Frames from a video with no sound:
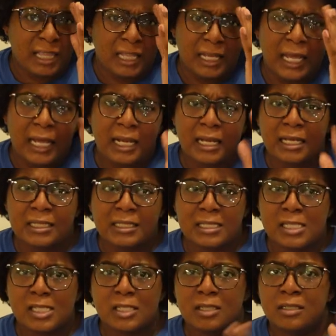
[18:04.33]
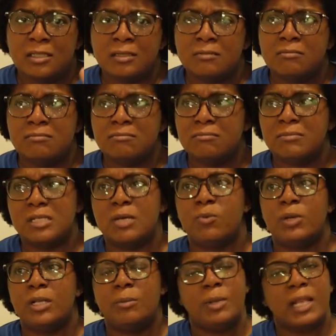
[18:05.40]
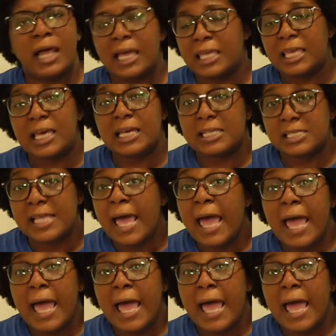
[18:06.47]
that. Like nothing to to really be like, yes.